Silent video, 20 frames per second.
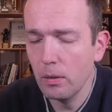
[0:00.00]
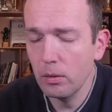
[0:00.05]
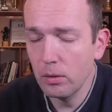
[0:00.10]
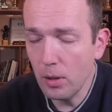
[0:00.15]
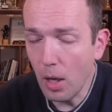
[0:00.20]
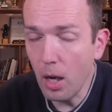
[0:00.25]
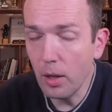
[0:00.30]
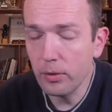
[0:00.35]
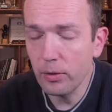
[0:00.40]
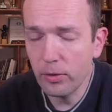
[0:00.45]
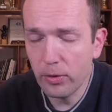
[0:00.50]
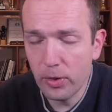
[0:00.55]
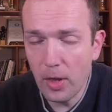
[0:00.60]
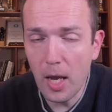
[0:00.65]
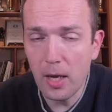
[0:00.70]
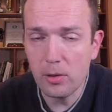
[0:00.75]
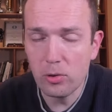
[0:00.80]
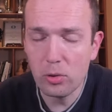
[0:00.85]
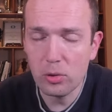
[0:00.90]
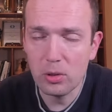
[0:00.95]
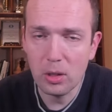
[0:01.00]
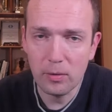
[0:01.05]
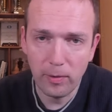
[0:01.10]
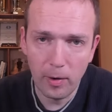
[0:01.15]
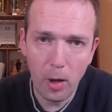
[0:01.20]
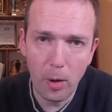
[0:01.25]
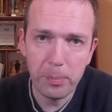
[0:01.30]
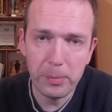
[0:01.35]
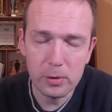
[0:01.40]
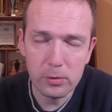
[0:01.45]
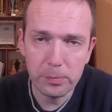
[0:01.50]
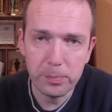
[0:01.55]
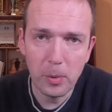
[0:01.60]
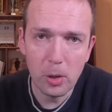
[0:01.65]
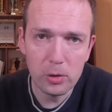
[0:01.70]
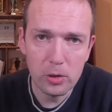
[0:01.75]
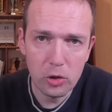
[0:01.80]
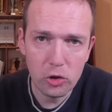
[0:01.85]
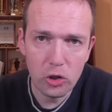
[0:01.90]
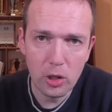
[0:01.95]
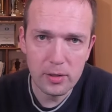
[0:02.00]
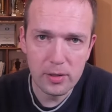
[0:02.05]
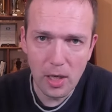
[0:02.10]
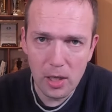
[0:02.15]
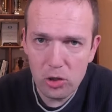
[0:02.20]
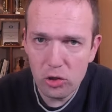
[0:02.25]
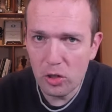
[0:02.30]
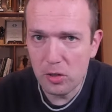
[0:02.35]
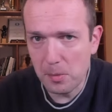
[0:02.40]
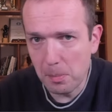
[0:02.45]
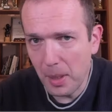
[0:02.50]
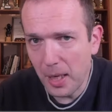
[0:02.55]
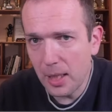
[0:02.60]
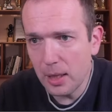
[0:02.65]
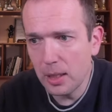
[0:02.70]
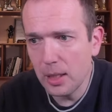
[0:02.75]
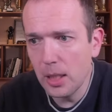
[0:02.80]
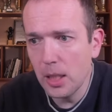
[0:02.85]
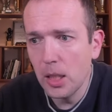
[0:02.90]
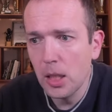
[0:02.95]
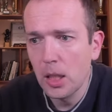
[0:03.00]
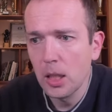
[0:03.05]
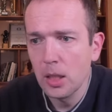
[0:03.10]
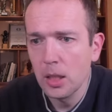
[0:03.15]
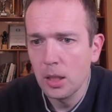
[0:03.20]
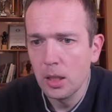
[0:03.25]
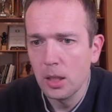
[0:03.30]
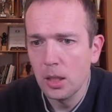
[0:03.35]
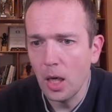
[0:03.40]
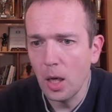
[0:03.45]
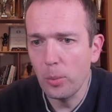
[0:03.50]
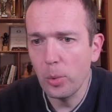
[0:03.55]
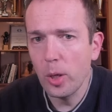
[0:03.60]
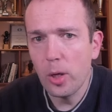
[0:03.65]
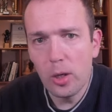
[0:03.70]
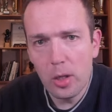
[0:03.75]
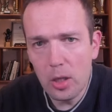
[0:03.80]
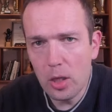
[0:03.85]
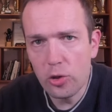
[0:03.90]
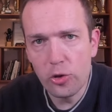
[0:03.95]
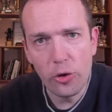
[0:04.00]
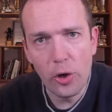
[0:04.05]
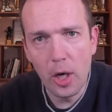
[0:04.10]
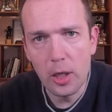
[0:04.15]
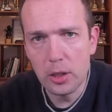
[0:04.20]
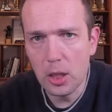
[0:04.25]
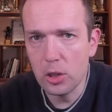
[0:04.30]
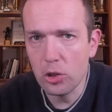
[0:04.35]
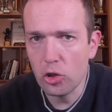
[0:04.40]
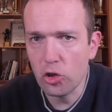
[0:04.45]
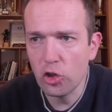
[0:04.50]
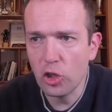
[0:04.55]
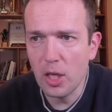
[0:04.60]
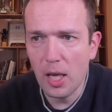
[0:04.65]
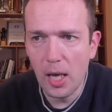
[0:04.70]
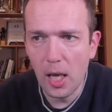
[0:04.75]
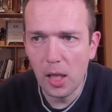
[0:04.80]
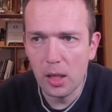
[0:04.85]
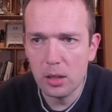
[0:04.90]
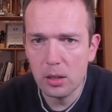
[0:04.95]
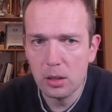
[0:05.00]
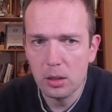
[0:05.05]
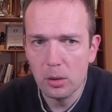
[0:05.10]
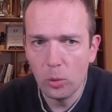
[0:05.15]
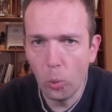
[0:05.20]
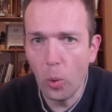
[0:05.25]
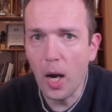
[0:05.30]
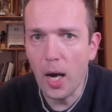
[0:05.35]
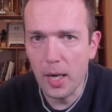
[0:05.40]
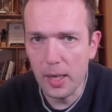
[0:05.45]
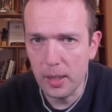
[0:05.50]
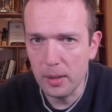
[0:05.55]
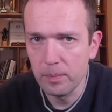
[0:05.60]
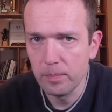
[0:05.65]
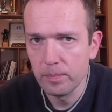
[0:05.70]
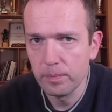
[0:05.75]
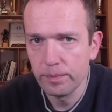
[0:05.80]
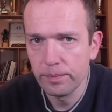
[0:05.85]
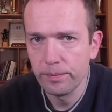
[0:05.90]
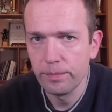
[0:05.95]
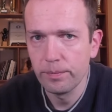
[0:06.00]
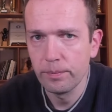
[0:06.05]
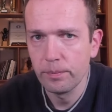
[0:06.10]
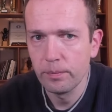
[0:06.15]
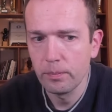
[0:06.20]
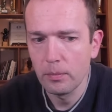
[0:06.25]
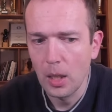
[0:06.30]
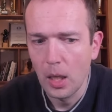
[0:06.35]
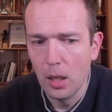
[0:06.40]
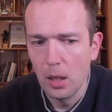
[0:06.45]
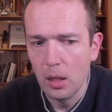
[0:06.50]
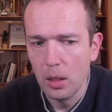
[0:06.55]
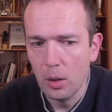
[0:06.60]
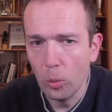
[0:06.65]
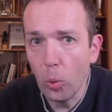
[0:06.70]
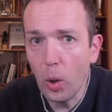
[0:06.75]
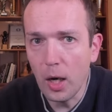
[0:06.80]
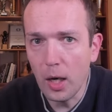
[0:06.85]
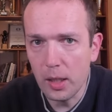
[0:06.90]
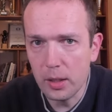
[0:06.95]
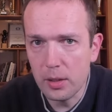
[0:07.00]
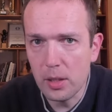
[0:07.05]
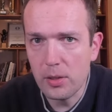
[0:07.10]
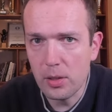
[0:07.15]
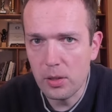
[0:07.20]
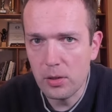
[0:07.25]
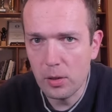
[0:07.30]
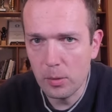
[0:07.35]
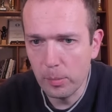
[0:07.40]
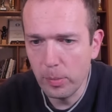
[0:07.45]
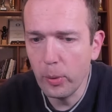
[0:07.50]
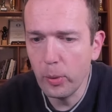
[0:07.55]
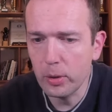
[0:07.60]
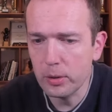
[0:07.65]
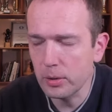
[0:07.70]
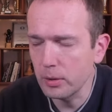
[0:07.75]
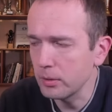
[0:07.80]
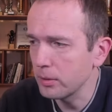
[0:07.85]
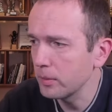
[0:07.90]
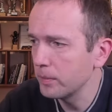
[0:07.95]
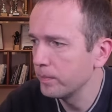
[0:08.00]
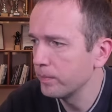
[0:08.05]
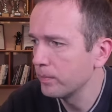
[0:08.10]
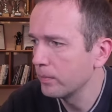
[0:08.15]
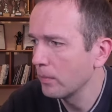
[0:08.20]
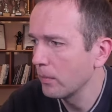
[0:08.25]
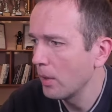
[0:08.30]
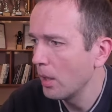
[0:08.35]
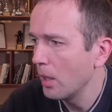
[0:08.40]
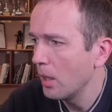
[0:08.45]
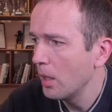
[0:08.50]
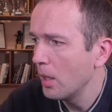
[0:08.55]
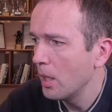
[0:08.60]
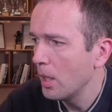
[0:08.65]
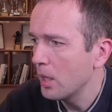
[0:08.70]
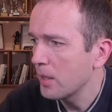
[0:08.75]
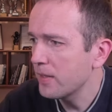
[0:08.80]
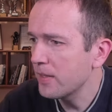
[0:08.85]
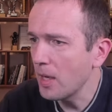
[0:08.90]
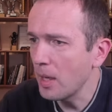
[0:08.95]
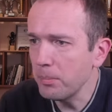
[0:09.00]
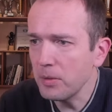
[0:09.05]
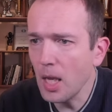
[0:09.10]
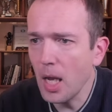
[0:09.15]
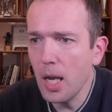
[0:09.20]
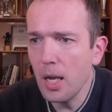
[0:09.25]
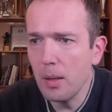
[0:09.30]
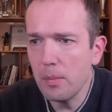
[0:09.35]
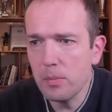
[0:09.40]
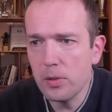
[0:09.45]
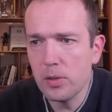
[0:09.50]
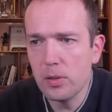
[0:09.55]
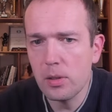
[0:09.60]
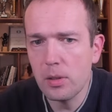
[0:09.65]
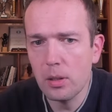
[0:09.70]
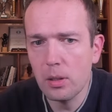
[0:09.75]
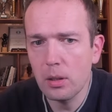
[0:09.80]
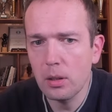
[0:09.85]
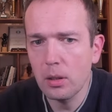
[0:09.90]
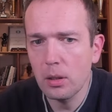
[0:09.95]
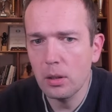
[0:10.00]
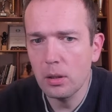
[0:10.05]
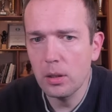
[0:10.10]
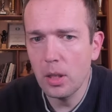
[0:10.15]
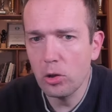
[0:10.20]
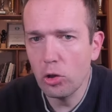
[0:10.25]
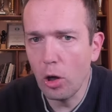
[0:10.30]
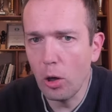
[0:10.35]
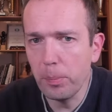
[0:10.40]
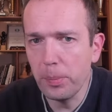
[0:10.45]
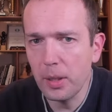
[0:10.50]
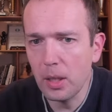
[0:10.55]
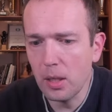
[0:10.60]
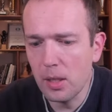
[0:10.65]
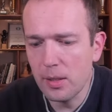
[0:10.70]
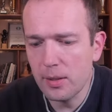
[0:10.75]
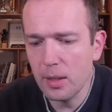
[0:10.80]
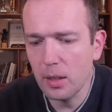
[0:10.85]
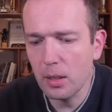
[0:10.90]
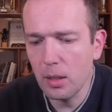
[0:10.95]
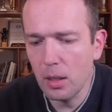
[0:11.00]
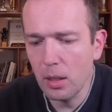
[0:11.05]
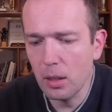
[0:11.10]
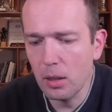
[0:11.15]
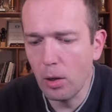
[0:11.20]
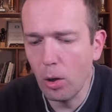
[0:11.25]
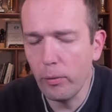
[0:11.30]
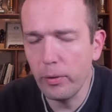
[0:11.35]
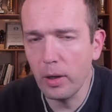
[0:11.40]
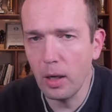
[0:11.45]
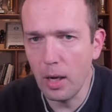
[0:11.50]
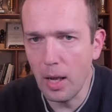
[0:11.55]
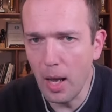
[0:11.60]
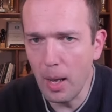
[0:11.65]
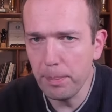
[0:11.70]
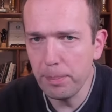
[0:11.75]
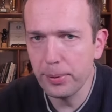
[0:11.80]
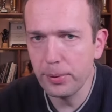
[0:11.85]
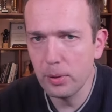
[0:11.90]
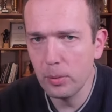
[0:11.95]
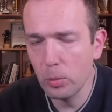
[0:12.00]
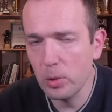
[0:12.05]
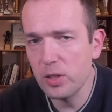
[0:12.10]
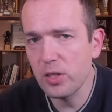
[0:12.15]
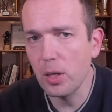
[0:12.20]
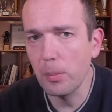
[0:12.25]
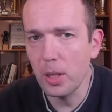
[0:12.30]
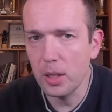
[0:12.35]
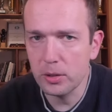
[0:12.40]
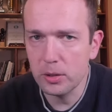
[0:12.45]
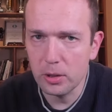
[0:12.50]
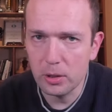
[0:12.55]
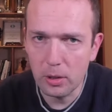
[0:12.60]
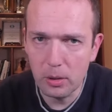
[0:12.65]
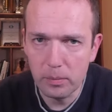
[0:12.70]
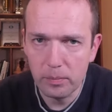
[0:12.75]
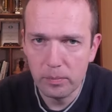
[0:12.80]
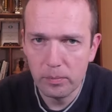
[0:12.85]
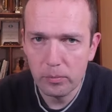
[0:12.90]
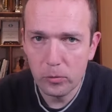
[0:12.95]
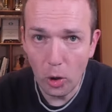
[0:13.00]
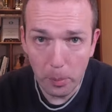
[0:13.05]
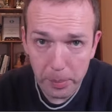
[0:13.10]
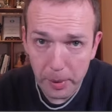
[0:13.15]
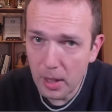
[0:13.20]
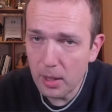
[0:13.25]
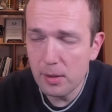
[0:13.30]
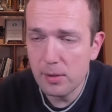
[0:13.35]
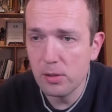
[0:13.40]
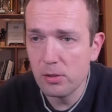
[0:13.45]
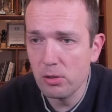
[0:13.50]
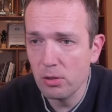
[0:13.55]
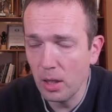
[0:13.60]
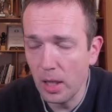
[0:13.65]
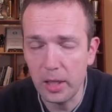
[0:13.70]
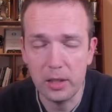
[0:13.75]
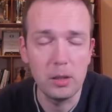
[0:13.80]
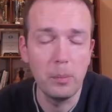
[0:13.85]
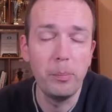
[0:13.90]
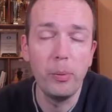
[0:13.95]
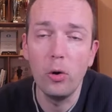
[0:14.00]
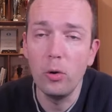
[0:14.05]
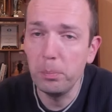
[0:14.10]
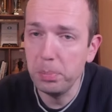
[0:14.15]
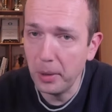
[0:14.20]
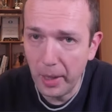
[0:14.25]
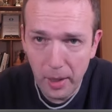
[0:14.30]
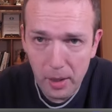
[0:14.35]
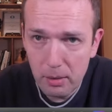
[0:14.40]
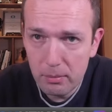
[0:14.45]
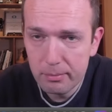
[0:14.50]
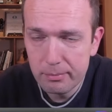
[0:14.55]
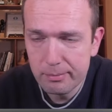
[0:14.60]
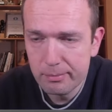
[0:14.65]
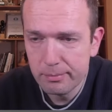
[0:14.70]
done thanks to the development of modern chess engines mainly. And we are going to try to understand why this is important. Sometimes the topic is going to overlap with some other topics, like the pawn play,